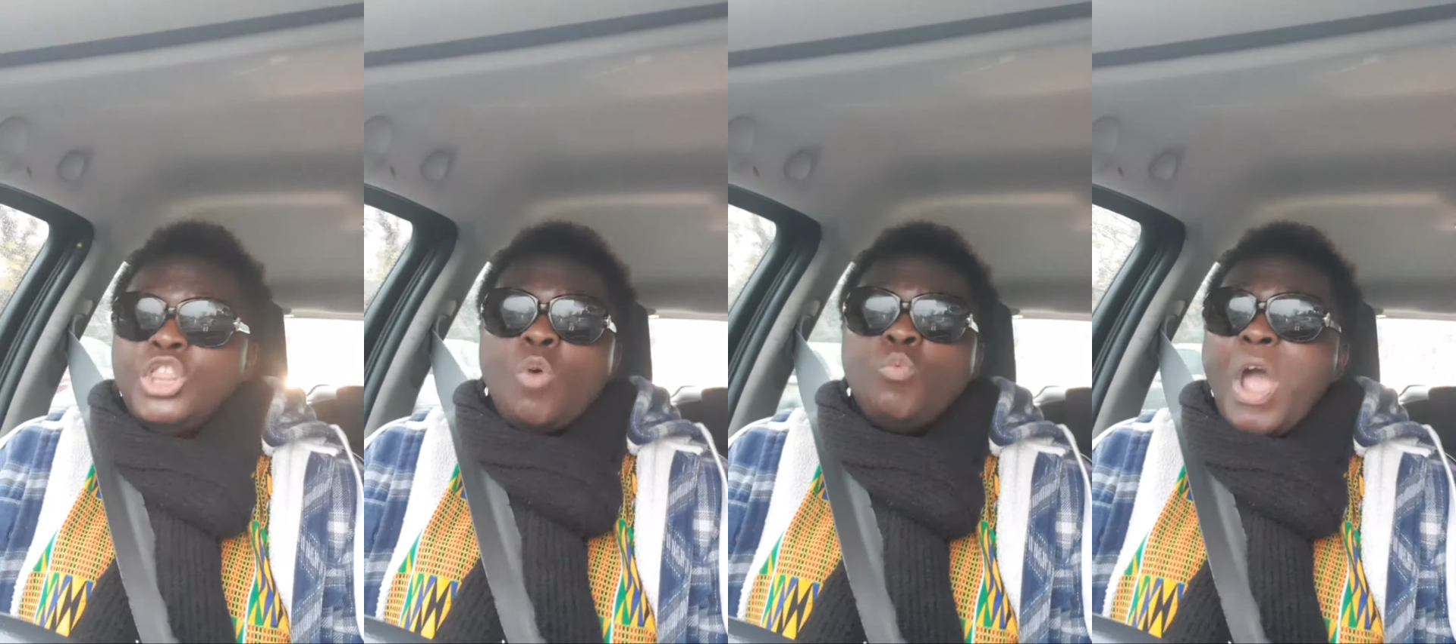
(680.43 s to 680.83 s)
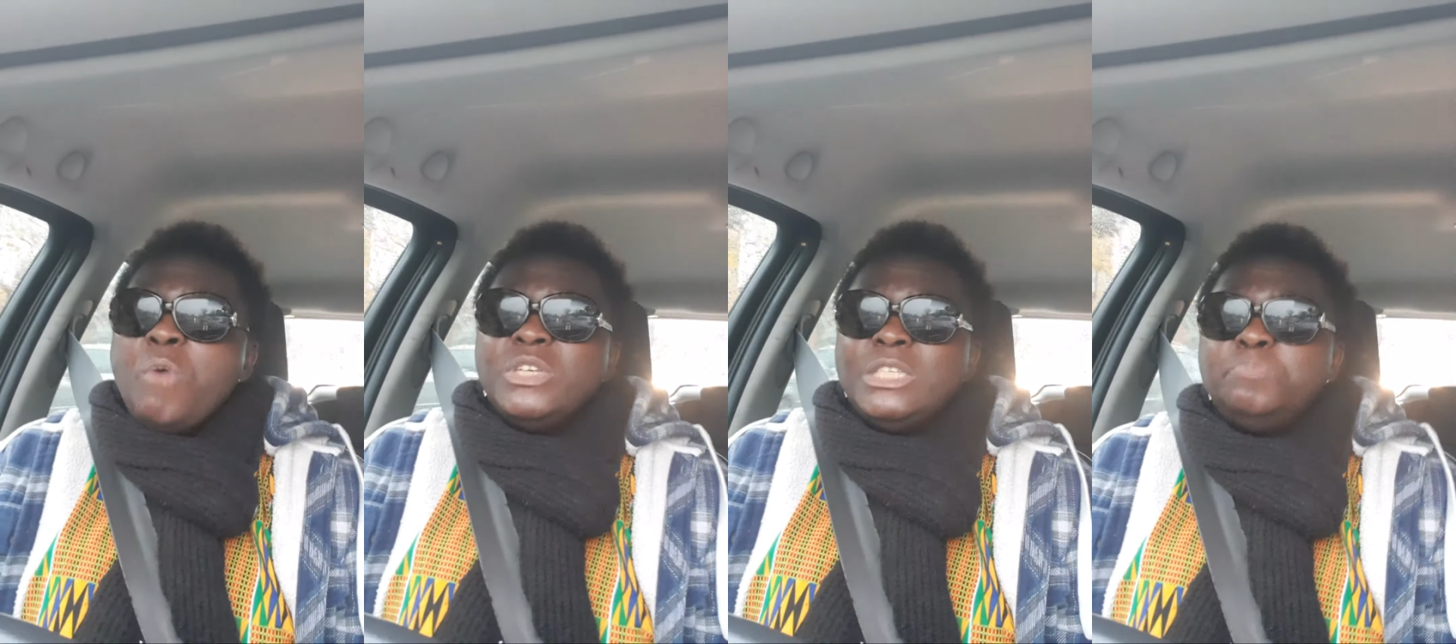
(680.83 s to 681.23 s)
The way
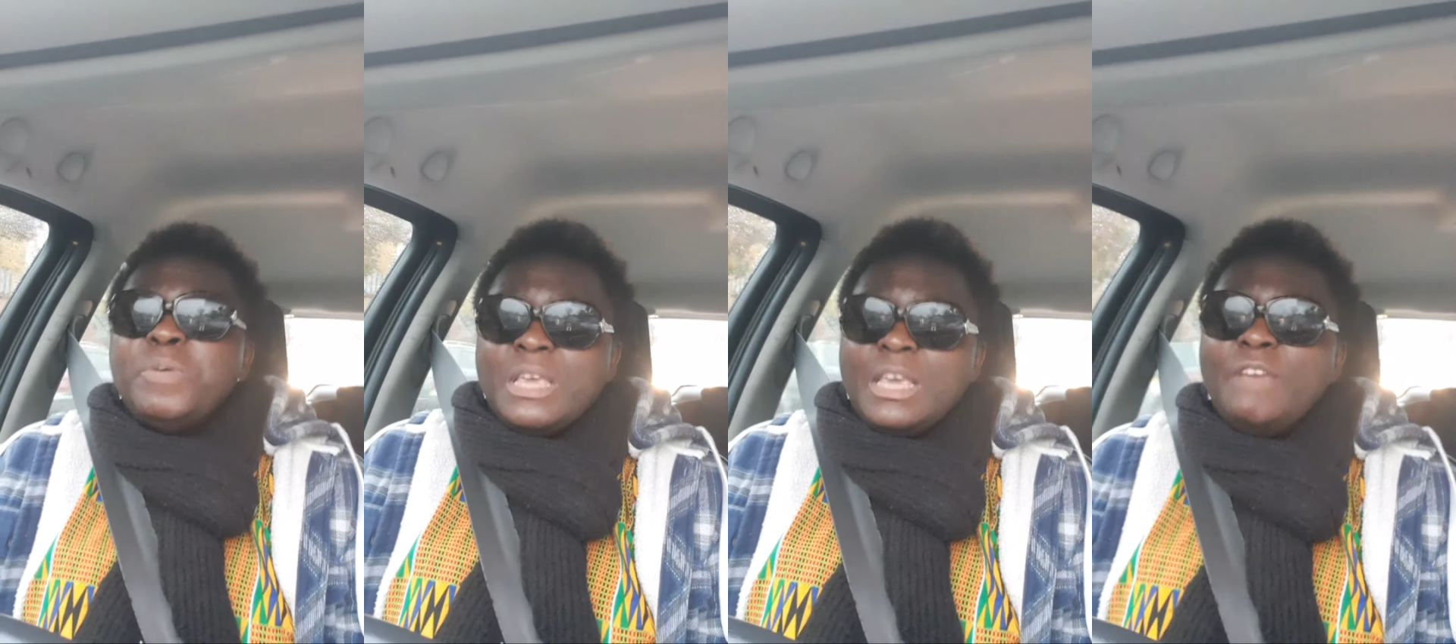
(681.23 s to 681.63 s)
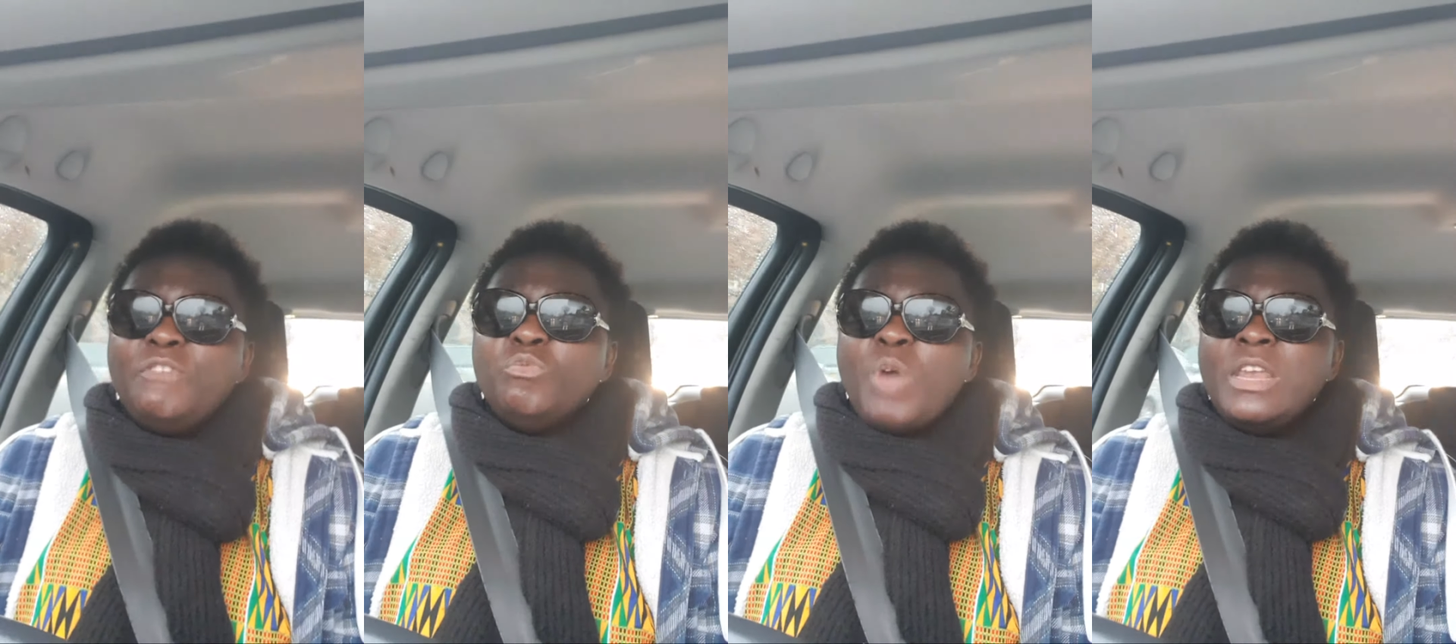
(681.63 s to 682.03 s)
we speak,
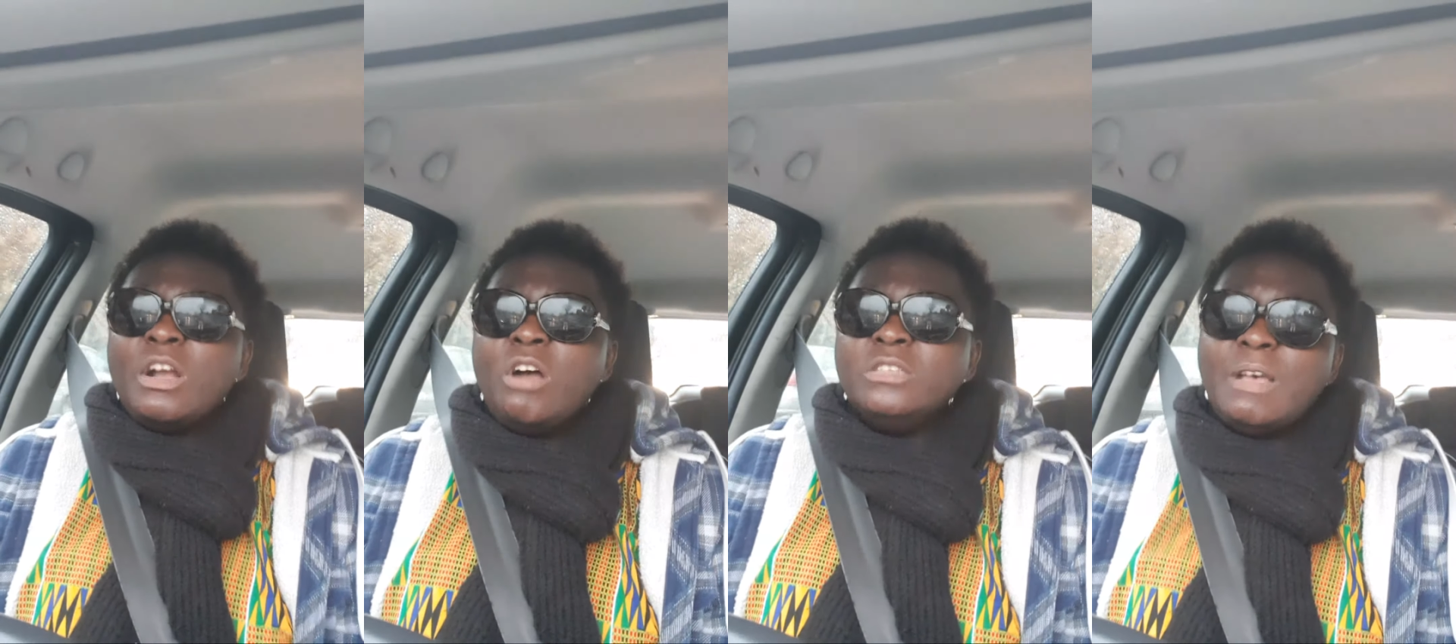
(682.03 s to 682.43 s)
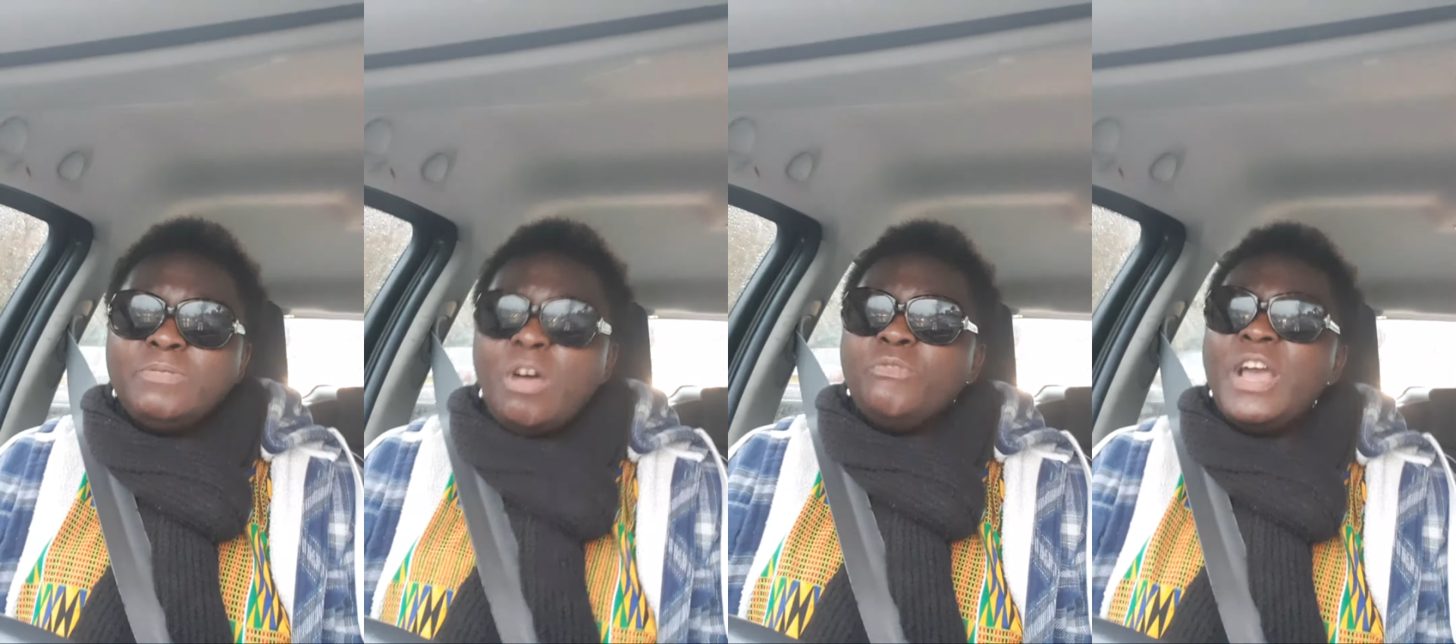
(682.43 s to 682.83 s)
even when the
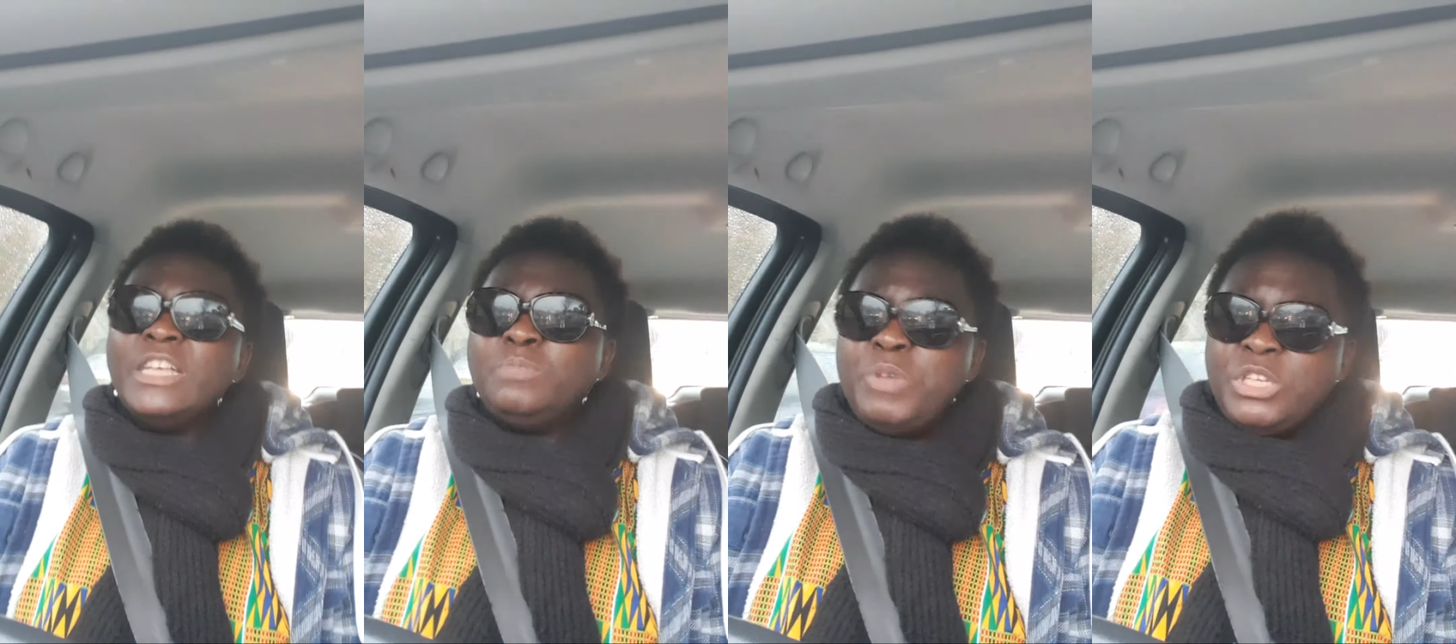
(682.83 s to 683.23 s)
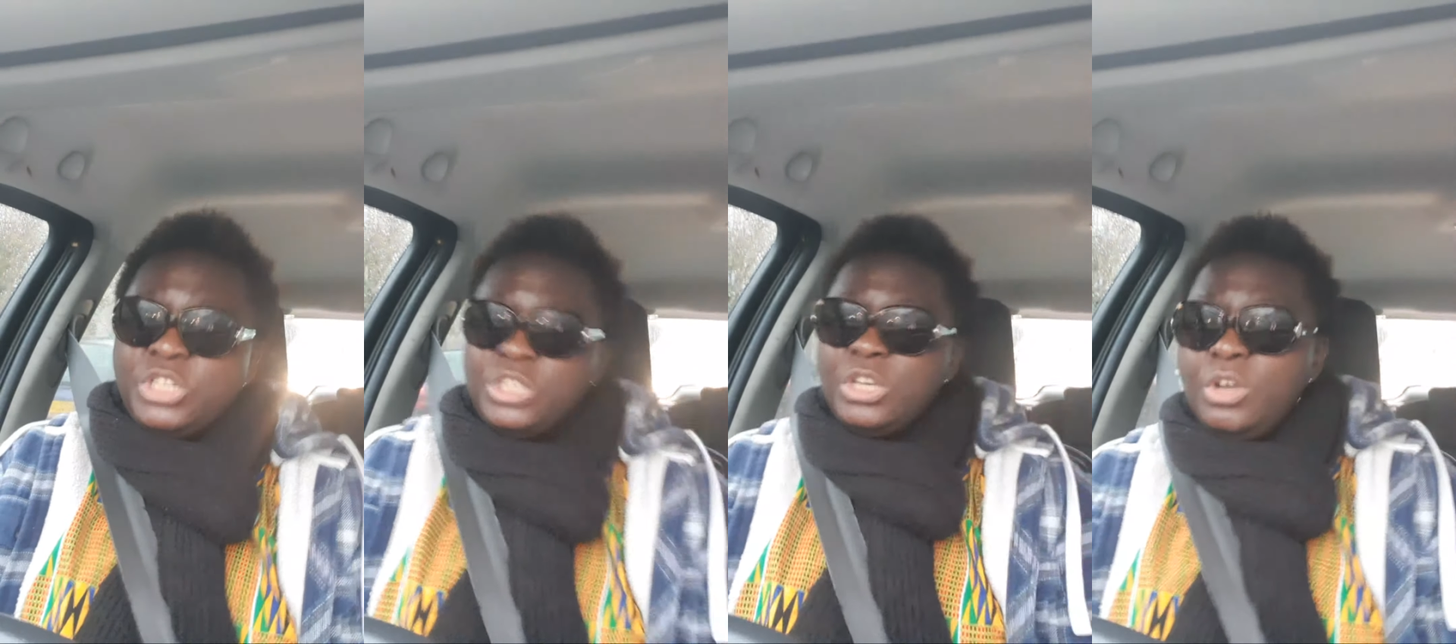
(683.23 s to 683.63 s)
concept of hate speech